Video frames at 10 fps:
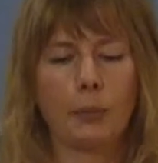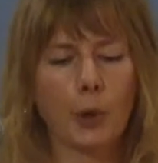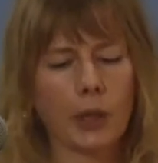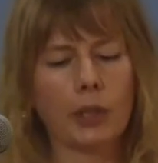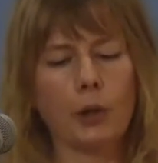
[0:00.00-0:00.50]

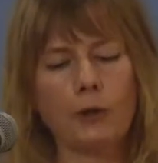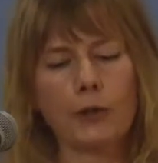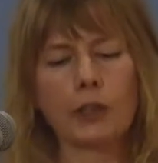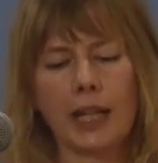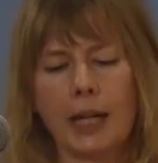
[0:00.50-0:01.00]
boarded
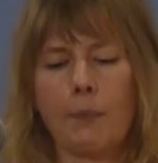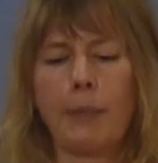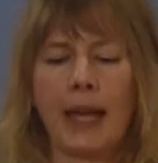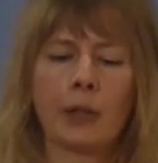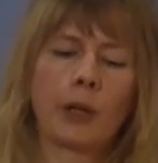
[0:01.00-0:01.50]
over like a
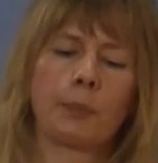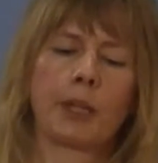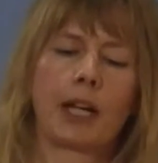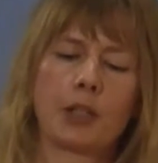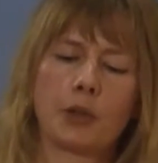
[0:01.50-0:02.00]

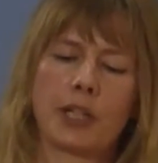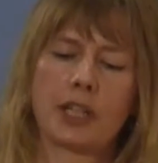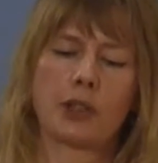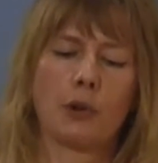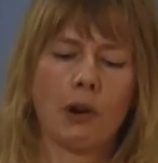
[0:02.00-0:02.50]
bankrupt country
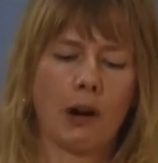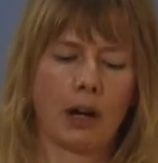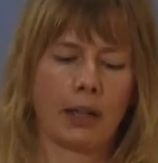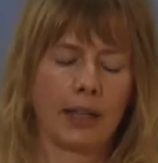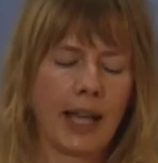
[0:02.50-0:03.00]

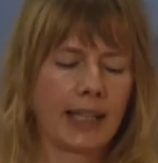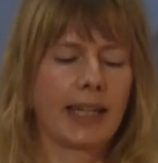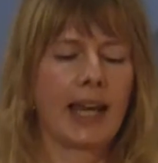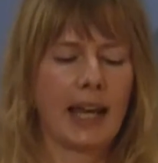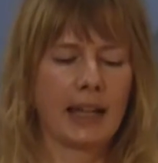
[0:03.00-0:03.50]
store,
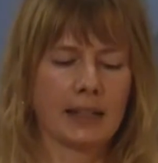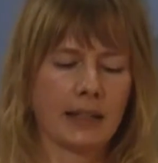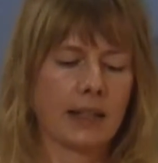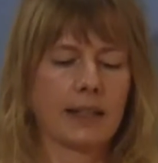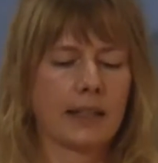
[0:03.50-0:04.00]

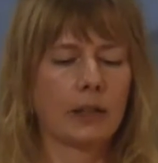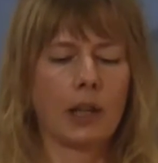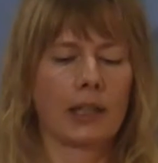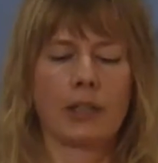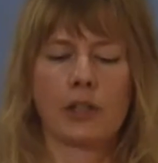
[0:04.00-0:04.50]
cans still
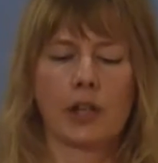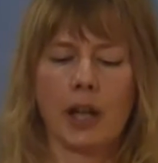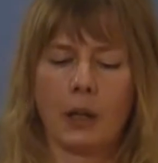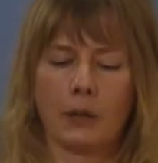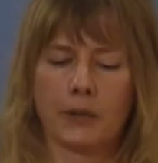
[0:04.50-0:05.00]
on its
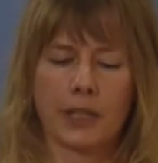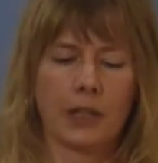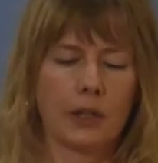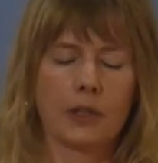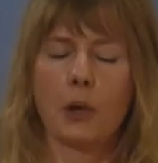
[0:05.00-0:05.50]
shelves,
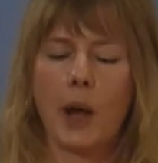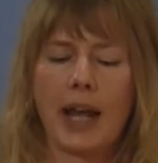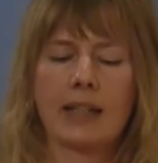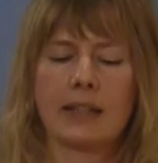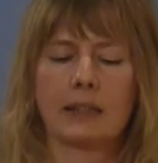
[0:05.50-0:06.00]
so
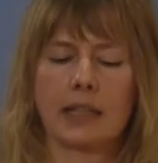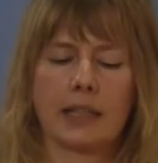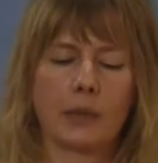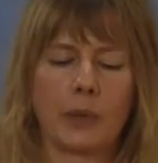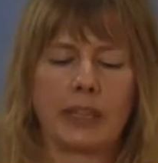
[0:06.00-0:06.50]
hastily
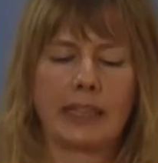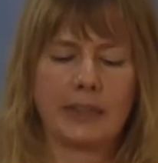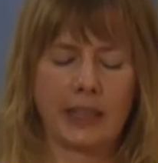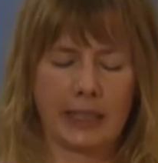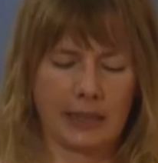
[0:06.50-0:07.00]
did we
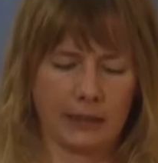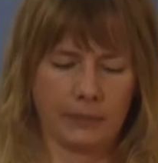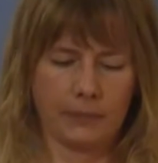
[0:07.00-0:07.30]
leave it.